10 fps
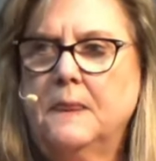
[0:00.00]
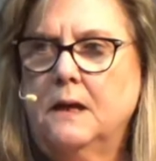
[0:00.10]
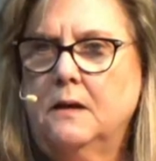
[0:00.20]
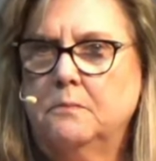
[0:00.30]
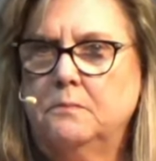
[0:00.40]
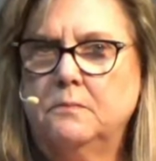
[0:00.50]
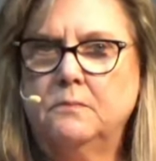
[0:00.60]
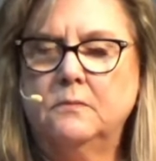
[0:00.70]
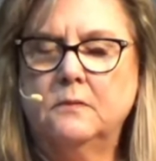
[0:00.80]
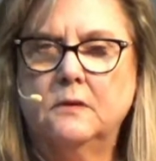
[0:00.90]
to
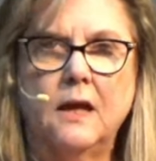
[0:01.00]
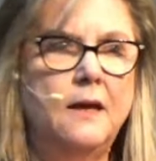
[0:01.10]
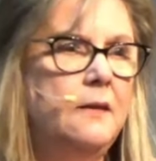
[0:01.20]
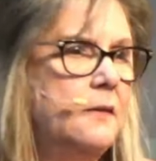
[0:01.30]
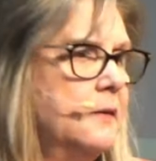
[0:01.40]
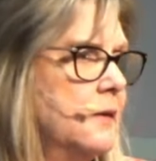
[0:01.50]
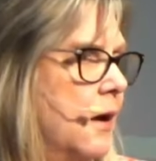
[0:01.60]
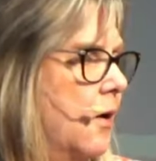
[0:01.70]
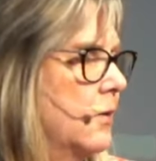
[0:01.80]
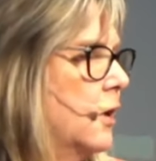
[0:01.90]

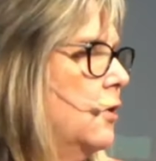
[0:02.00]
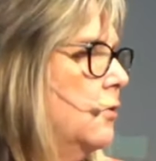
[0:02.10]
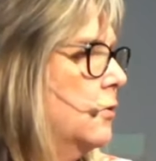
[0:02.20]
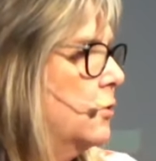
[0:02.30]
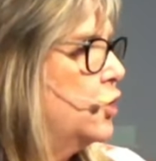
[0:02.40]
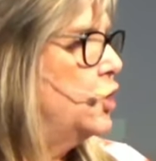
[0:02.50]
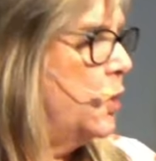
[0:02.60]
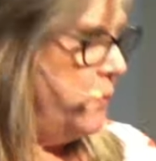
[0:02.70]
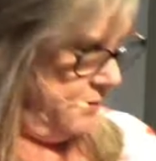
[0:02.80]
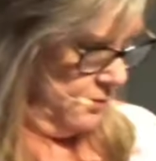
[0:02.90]
lighten our load or
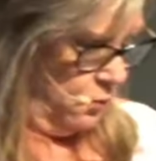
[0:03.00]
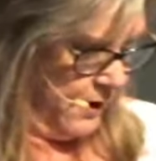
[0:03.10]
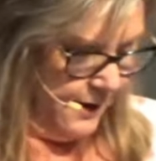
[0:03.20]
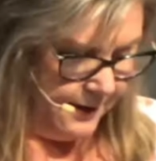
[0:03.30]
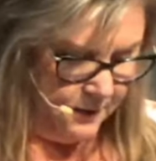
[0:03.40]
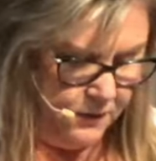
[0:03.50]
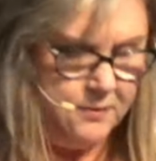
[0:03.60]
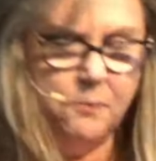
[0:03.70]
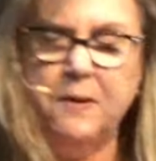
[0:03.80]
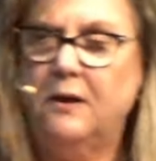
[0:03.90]
show us the way, give
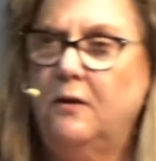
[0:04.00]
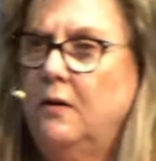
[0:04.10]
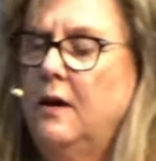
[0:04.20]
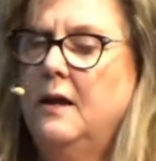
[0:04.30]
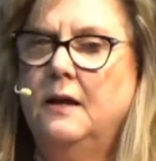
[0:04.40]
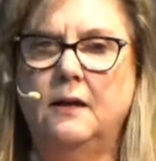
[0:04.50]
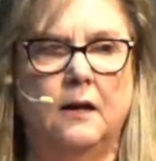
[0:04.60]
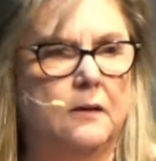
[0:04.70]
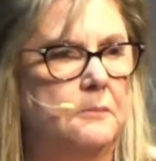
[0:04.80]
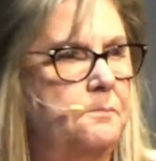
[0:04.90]
us a better
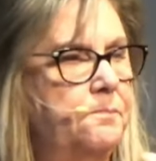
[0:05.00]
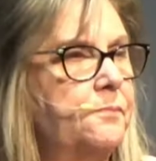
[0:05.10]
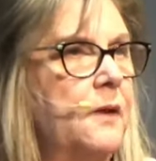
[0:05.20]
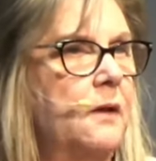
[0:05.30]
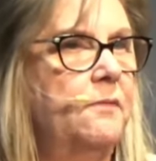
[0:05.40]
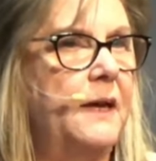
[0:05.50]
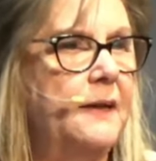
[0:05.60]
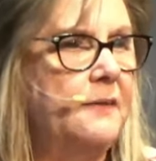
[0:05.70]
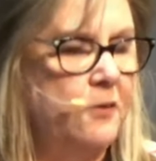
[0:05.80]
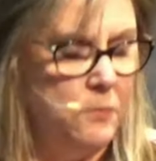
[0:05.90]

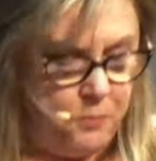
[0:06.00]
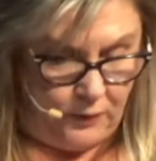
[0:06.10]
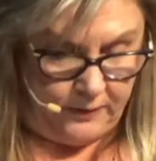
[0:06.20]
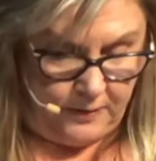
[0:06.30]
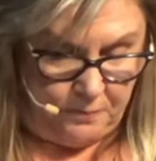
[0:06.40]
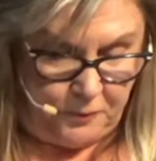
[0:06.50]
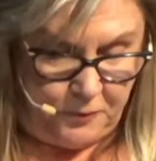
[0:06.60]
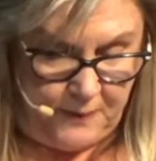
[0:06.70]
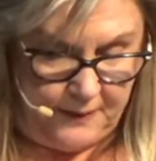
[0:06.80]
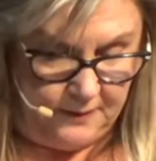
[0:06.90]
vantage point and
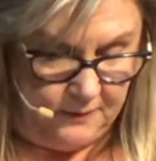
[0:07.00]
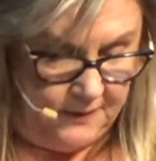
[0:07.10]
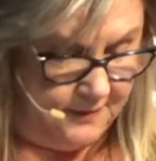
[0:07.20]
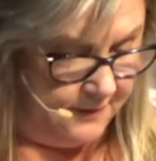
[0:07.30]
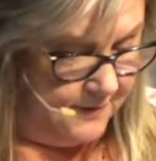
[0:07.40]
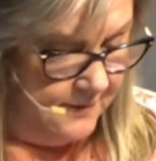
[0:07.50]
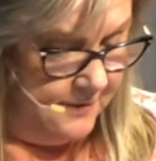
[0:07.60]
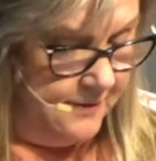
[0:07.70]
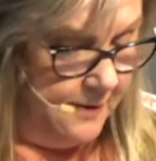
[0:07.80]
perspective. He says, this is